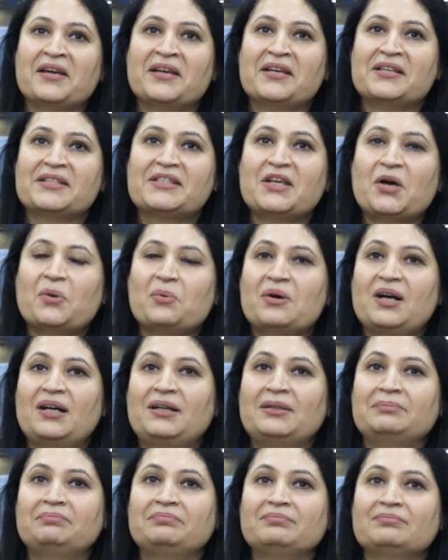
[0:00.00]

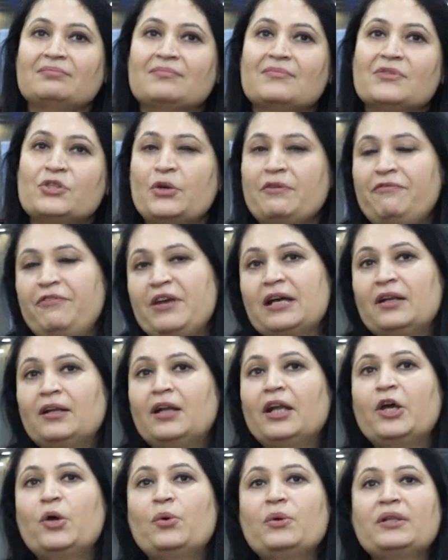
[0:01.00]
So, so if we
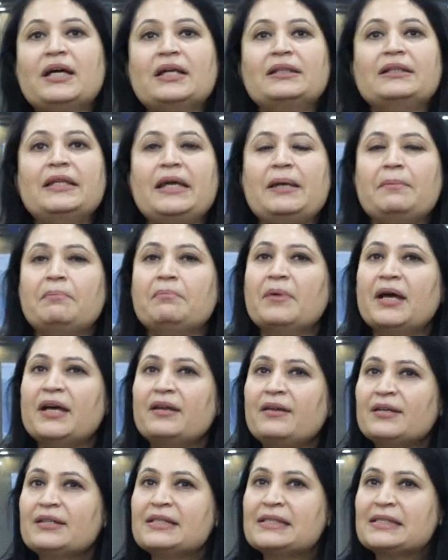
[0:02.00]
conclude that the
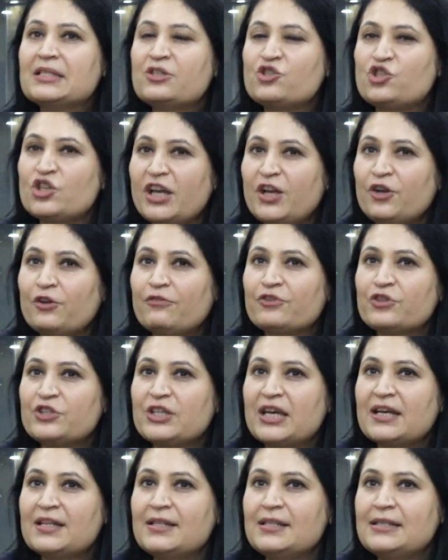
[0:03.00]
Marriott is the chain of
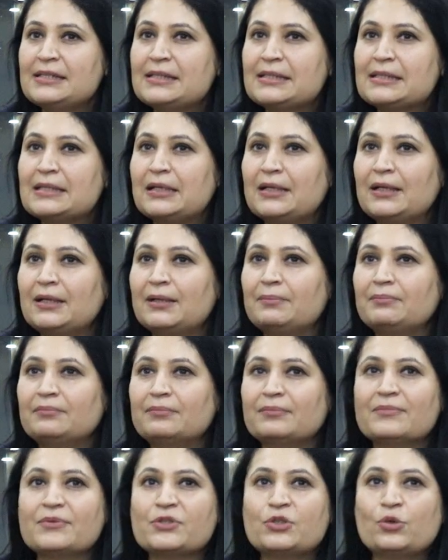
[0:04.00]
hotels,
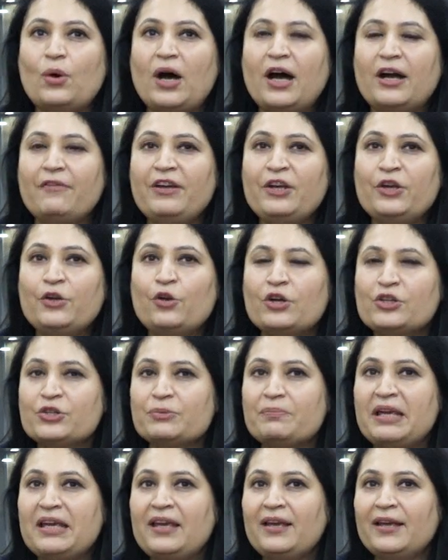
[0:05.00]
so are we not
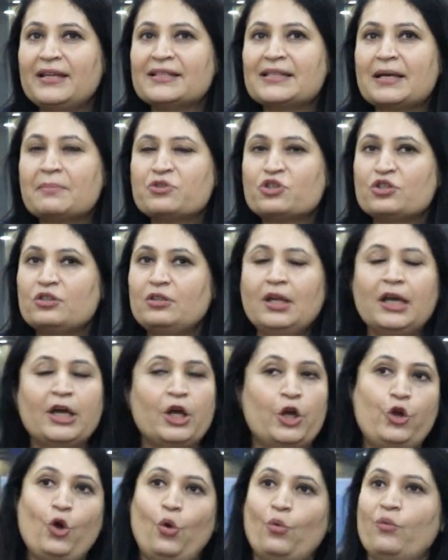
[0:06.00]
making an assumption?
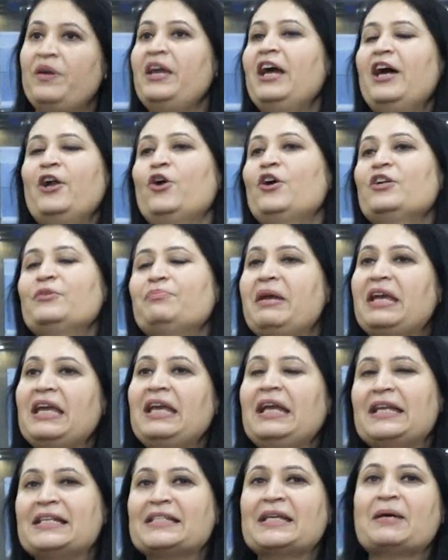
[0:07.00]
No, we are not
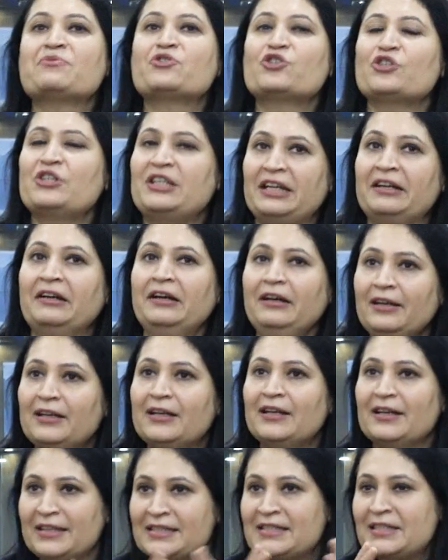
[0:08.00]
making an assumption here.
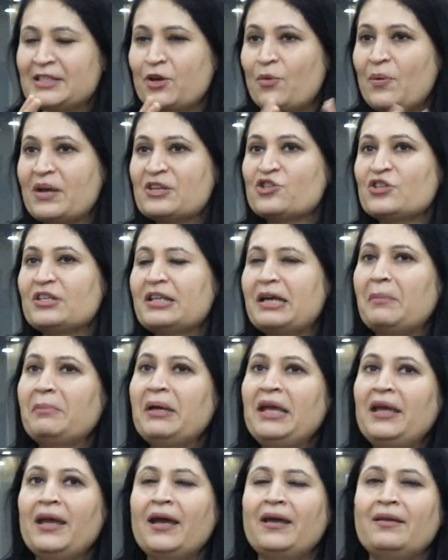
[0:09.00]
This is a question
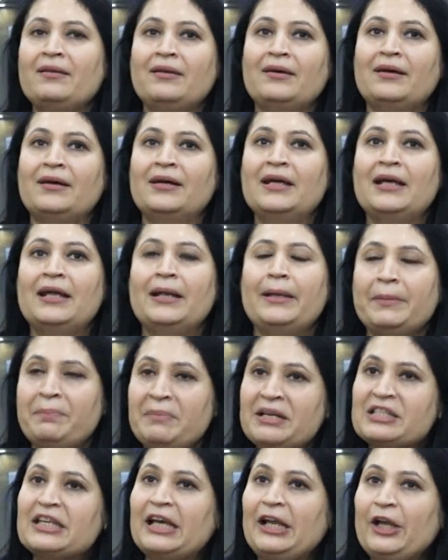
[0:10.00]
coming, and let
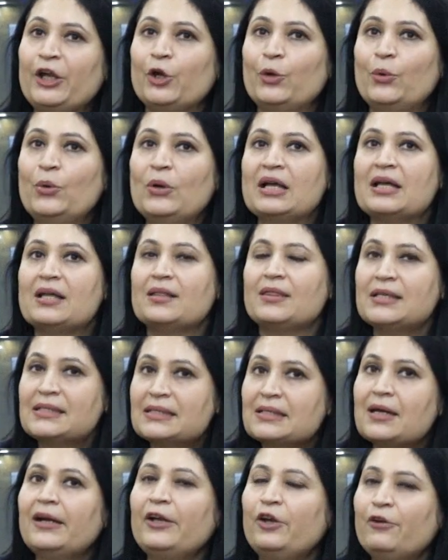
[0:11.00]
me tell you, this
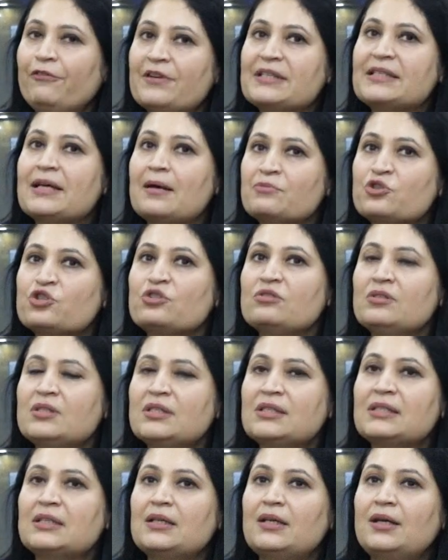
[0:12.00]
kind of assumption
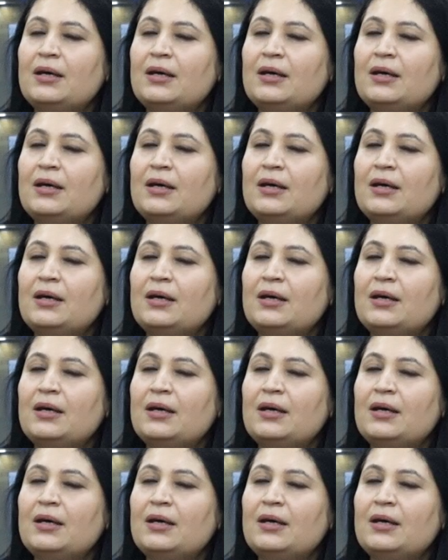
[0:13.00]
is